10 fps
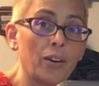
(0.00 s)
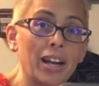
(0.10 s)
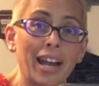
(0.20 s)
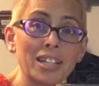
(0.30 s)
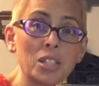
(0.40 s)
And
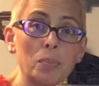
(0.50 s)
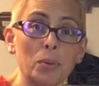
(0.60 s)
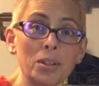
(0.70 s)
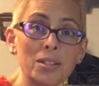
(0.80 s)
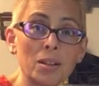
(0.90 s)
I actually
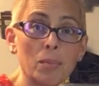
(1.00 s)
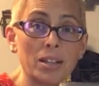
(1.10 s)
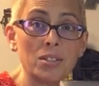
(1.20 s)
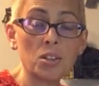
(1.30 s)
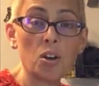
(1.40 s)
put this on my
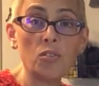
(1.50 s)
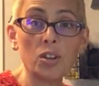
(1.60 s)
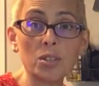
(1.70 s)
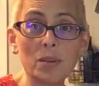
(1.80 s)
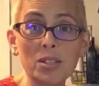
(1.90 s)
stove
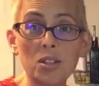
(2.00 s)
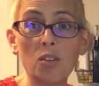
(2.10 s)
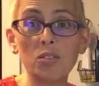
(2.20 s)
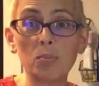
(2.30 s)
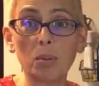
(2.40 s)
because my stove is